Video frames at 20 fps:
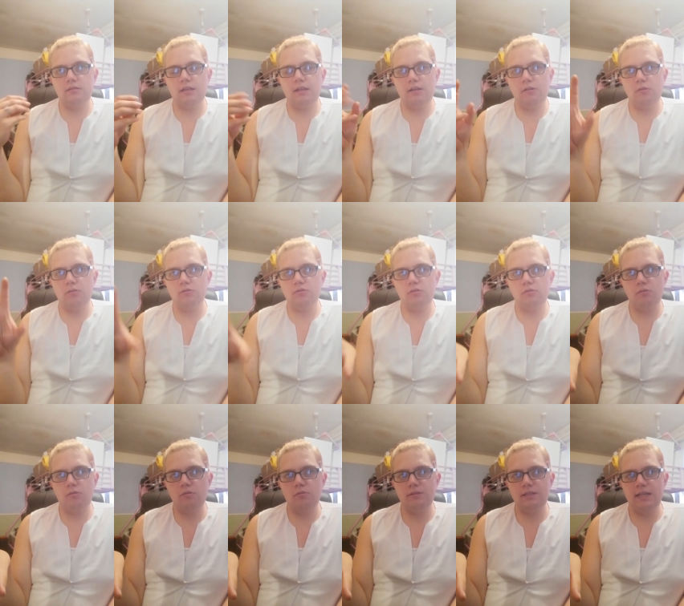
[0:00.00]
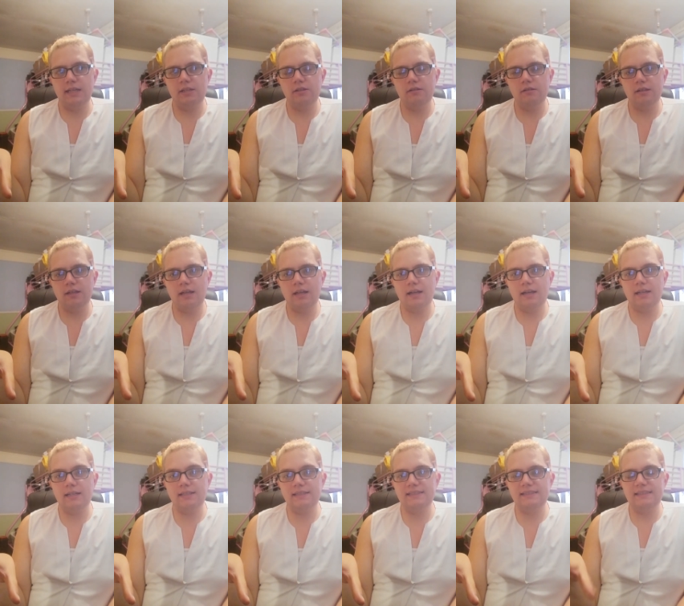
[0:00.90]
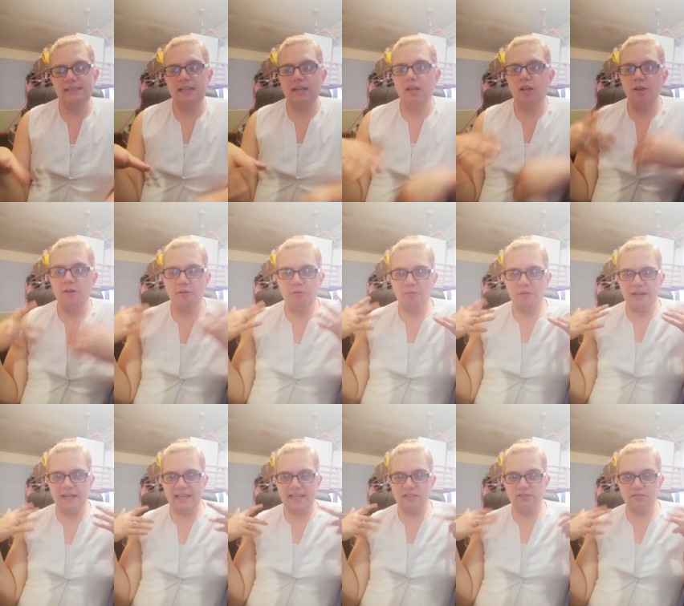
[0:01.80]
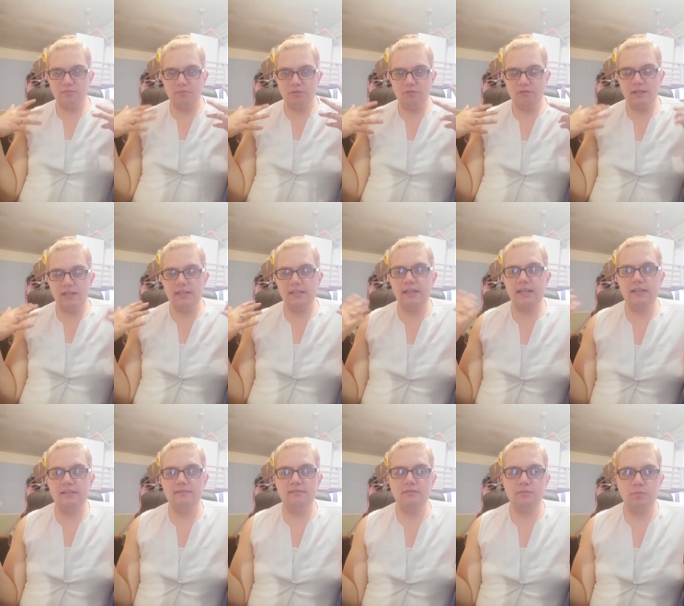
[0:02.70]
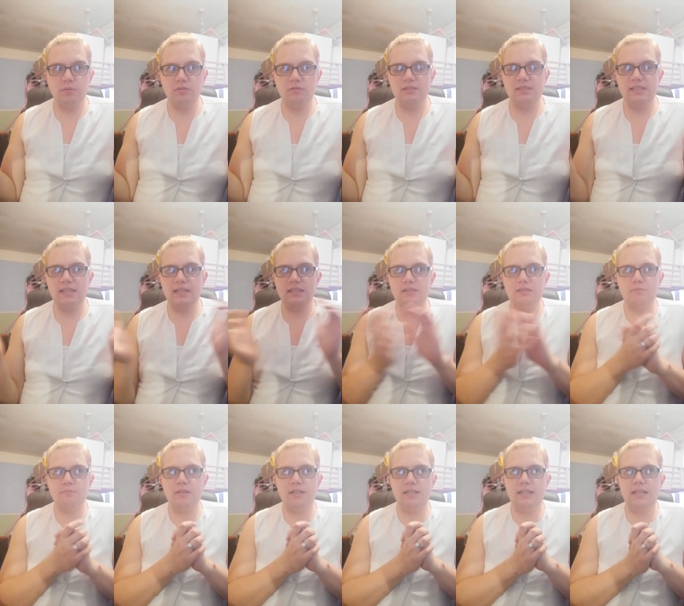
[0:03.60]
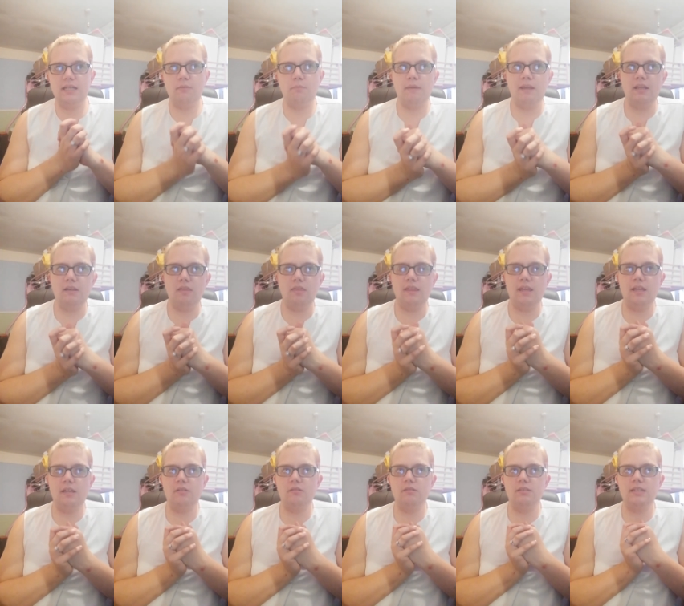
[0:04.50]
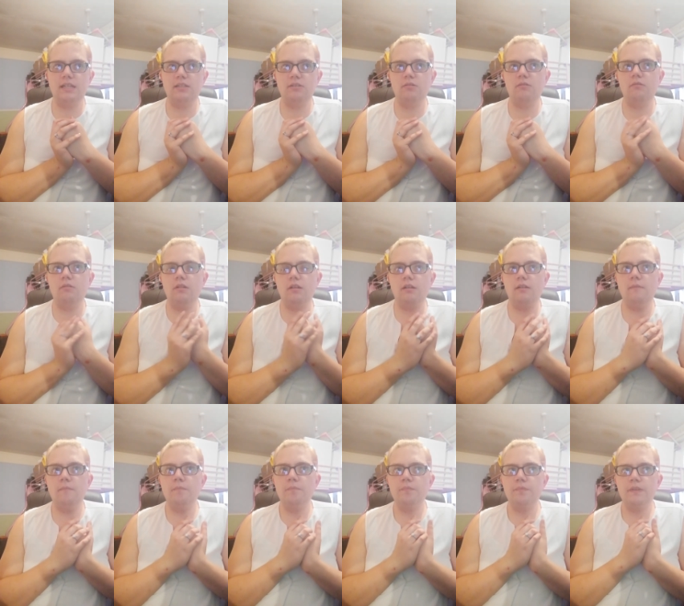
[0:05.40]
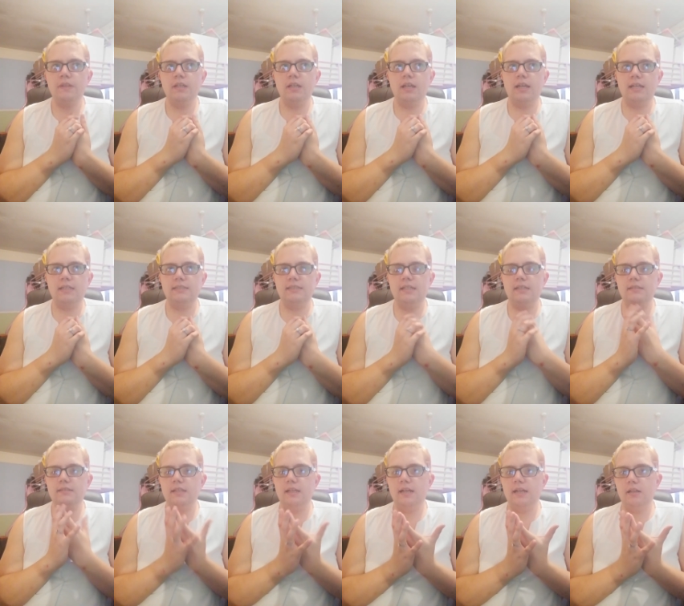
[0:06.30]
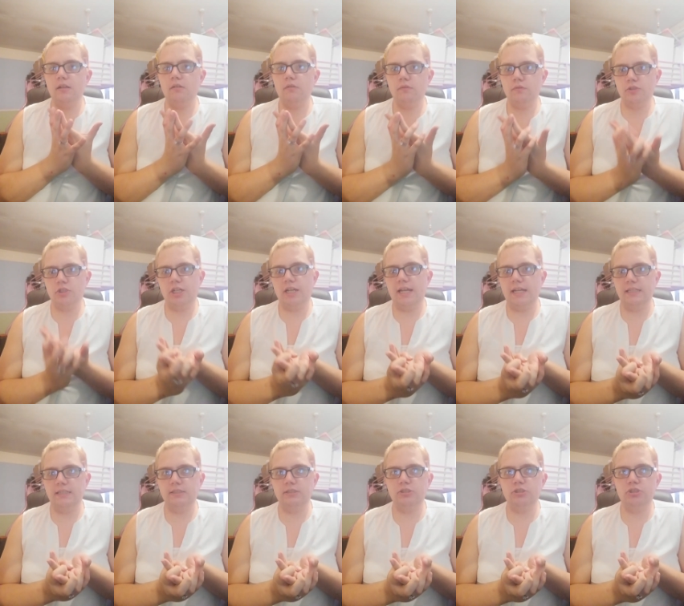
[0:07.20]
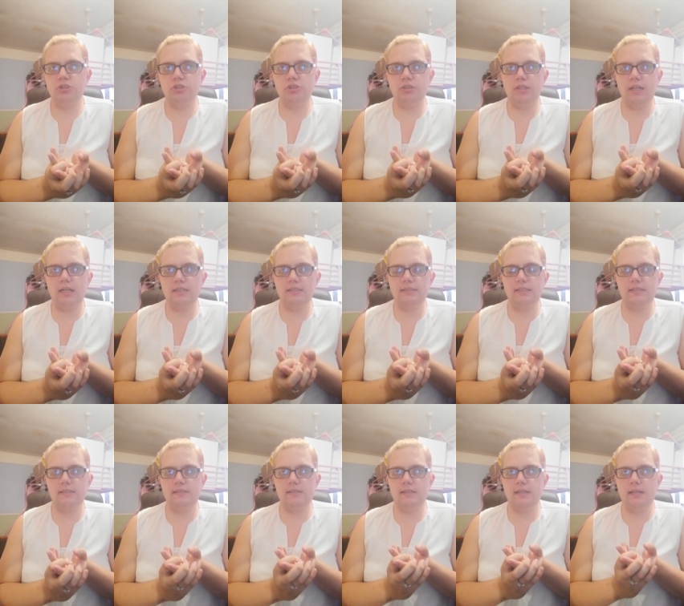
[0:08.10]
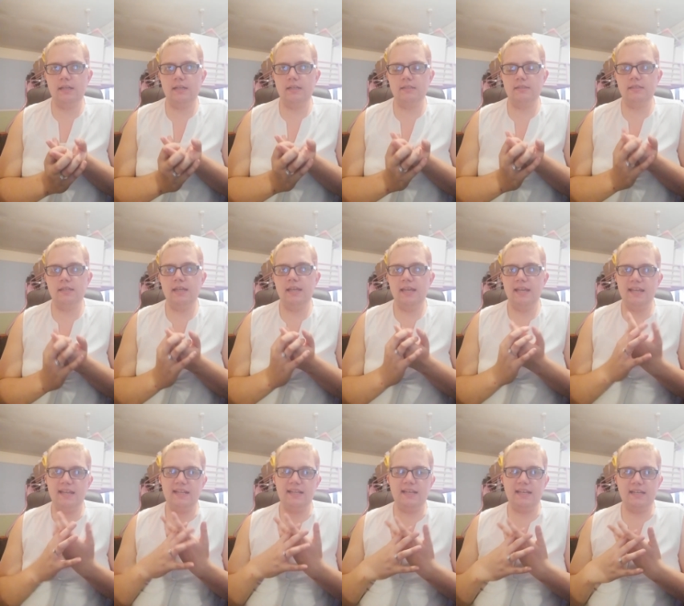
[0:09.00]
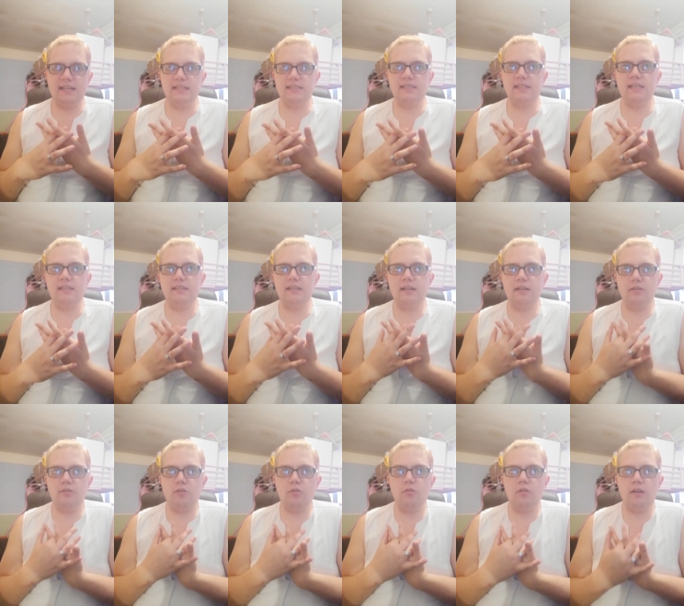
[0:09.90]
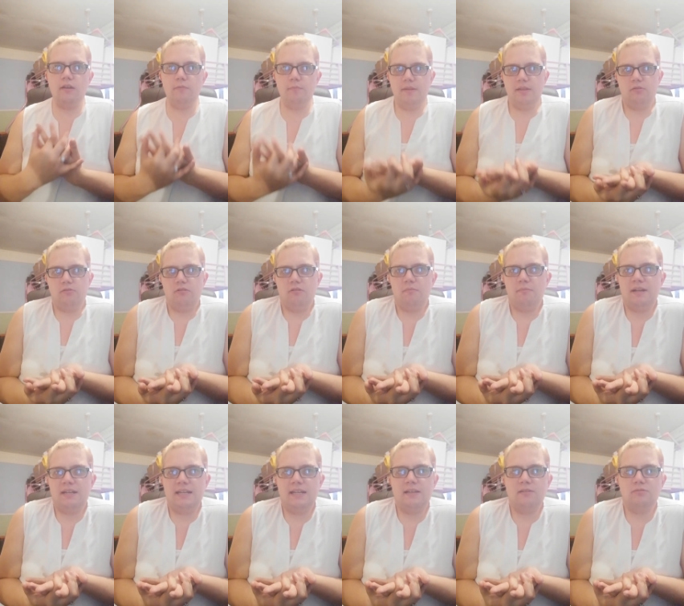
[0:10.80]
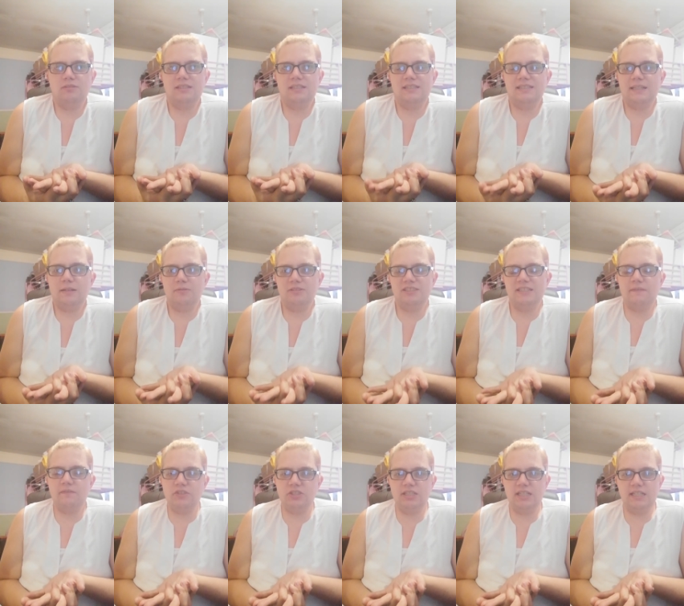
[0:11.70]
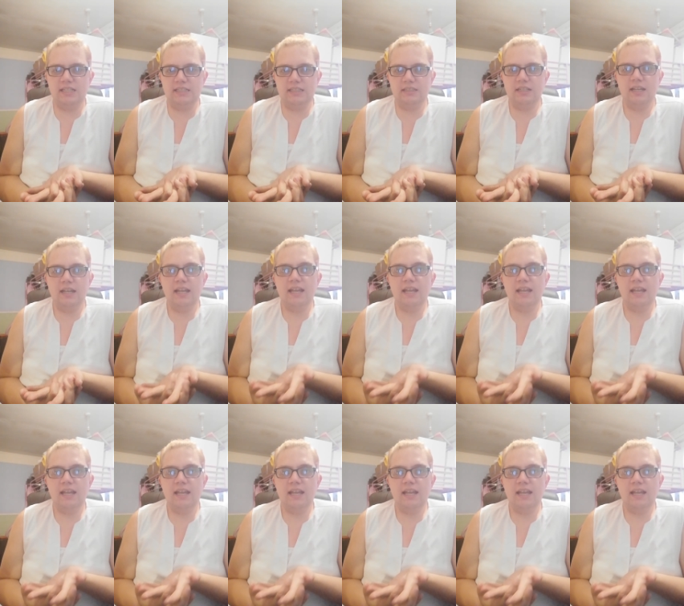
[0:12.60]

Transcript: I'll also update you guys when I get some acrylic nails because that's my next big thing. Because I told her, I says I love change. I says and like I says I told, I've been growing my nails since I was 17.